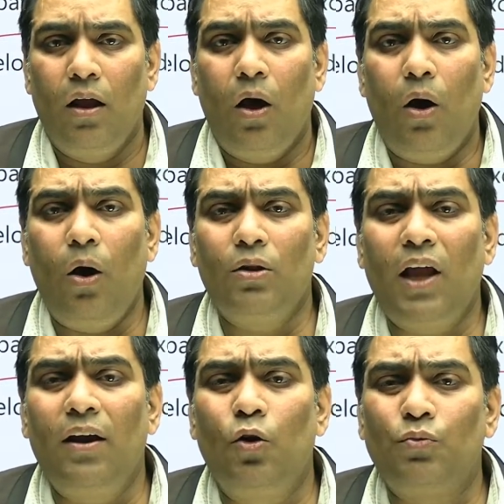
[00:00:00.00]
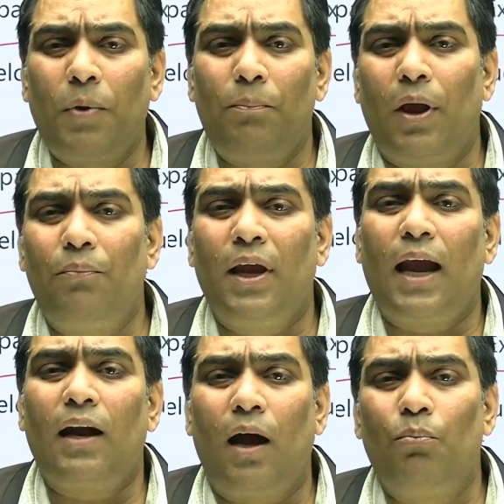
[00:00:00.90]
or the newspaper we
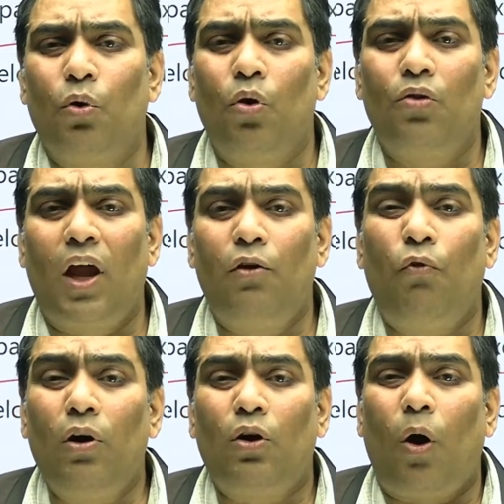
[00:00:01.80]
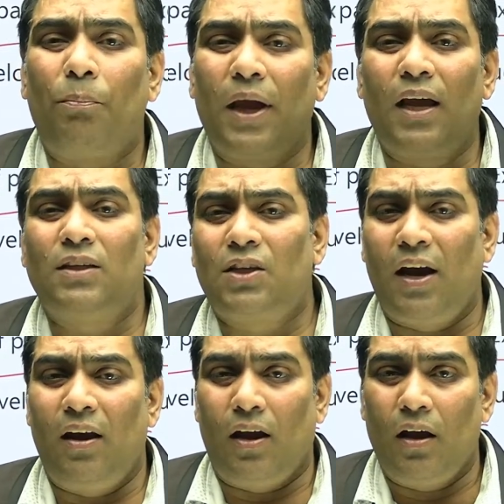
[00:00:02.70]
can come to know that what topic is trending,